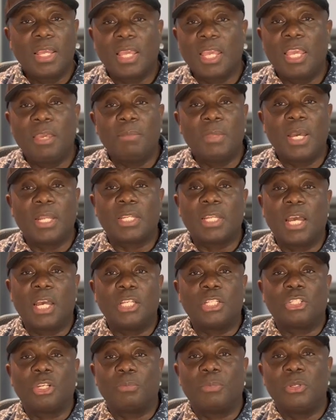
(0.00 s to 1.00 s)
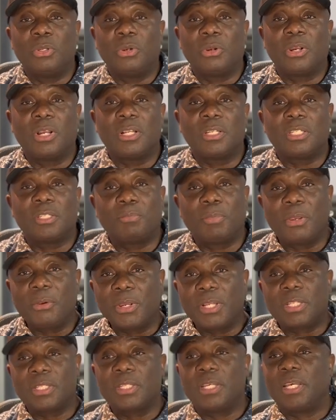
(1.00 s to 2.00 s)
keep that entrepreneurial
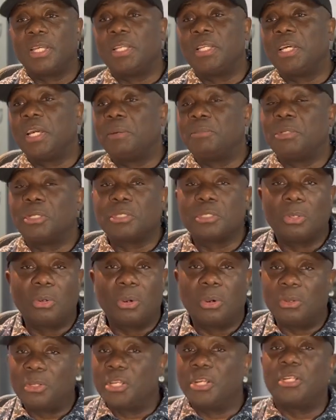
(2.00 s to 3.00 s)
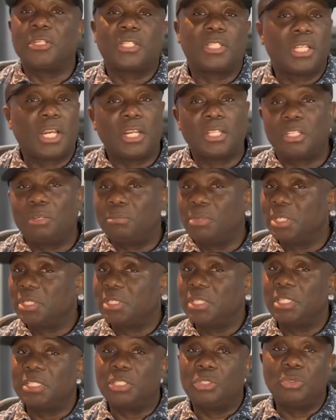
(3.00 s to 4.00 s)
spirit and um, just go out there, start your
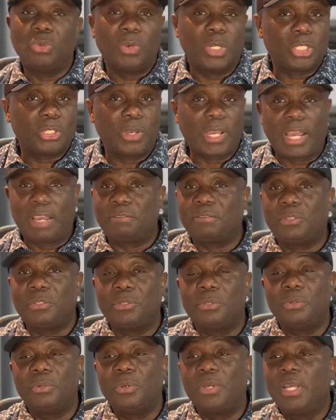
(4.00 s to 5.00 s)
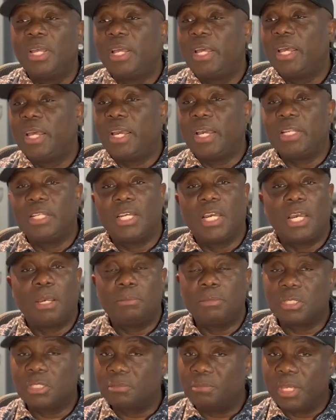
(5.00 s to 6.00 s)
business, do what you have to do, and
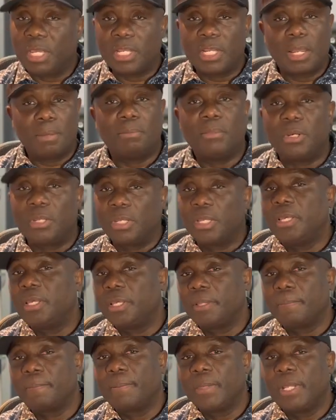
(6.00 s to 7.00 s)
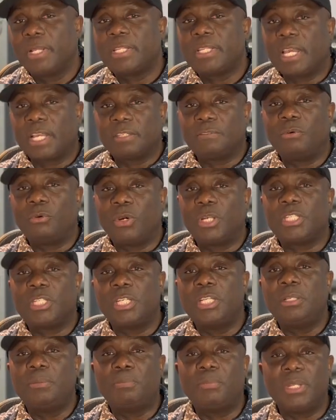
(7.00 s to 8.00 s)
um, just make that money. Thanks for
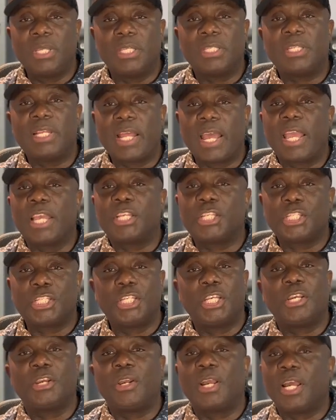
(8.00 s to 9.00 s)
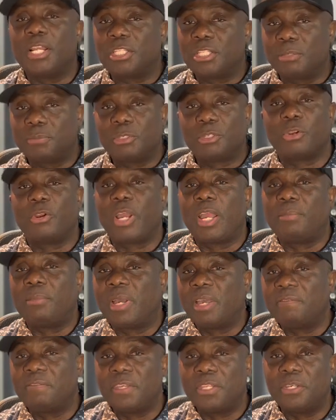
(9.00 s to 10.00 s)
watching. Please like, share, and subscribe
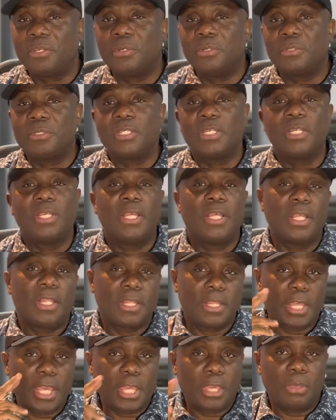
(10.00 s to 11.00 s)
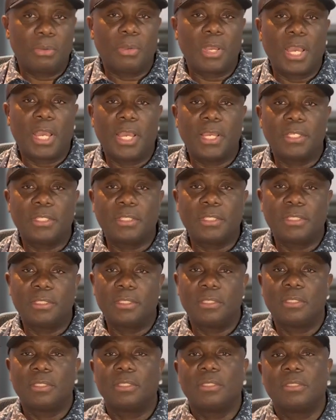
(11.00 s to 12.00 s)
my videos. Thank you, guys.
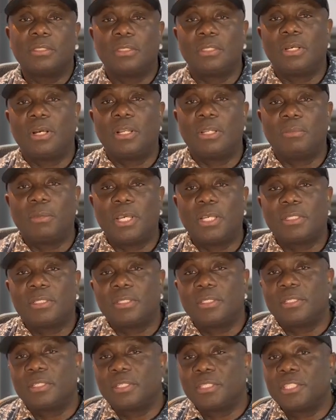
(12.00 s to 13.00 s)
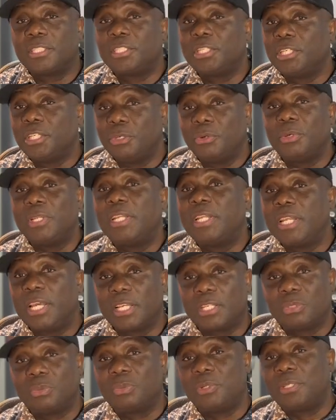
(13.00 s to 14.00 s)
All the best. See you in the
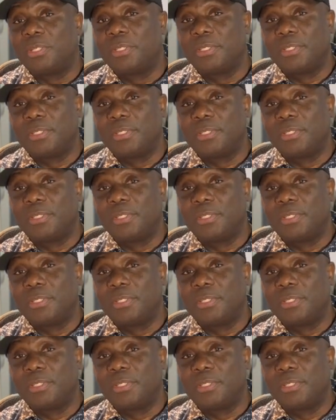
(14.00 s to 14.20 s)
next one.